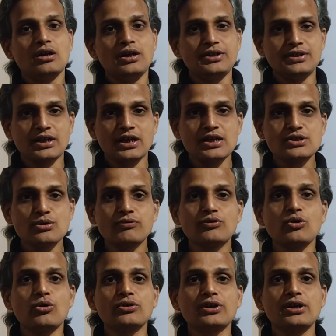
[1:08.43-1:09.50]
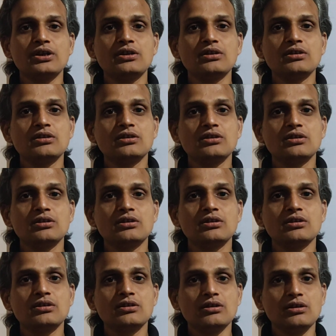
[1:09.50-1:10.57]
in the case of concrete,
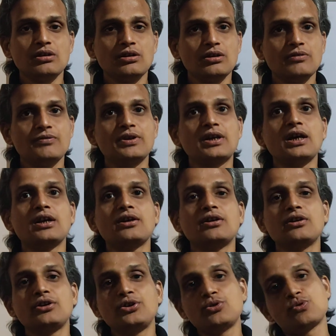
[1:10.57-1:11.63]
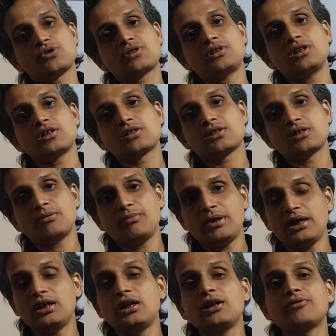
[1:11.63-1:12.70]
we can use this
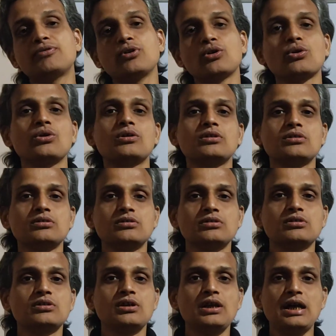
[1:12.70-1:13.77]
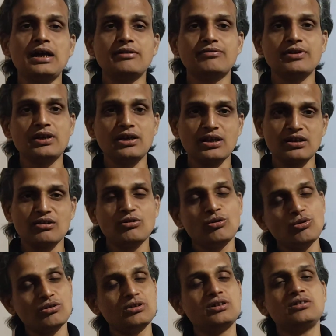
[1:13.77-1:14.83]
mainly for landfilling
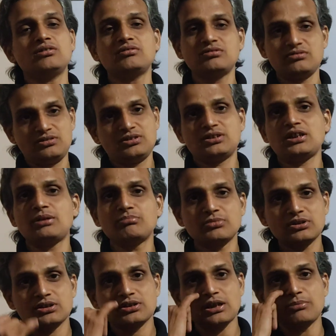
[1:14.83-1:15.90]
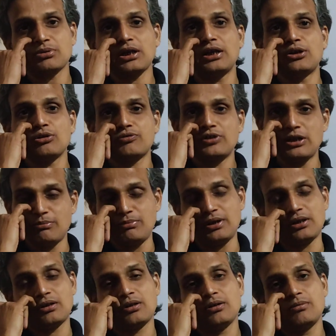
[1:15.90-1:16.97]
or some kind of dumping.
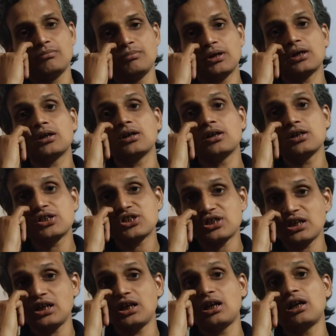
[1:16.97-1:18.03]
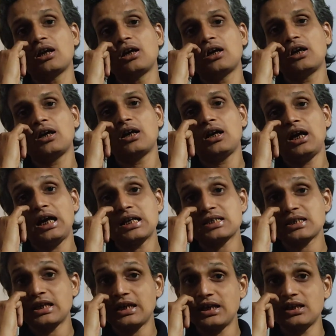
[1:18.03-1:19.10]
But steel
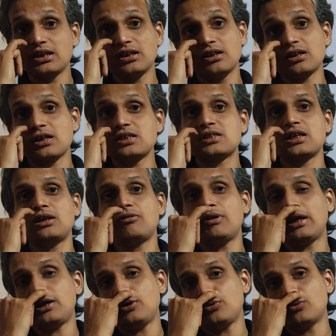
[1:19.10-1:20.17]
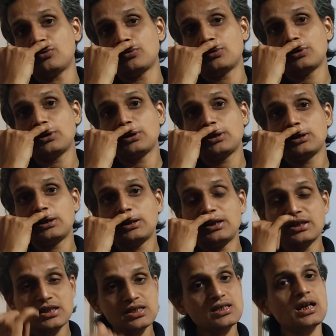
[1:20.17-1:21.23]
has a resale value.
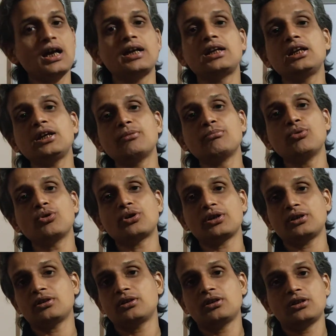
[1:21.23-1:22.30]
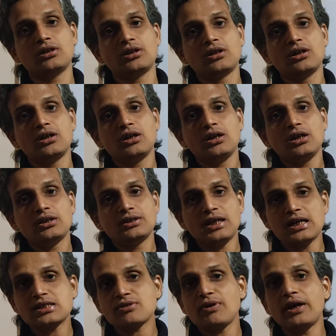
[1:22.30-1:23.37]
It is highly important.
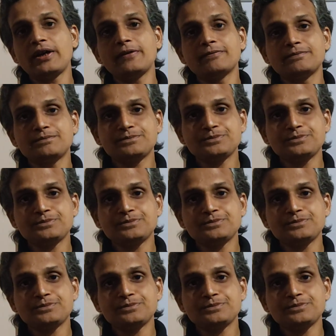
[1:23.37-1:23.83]
That's why,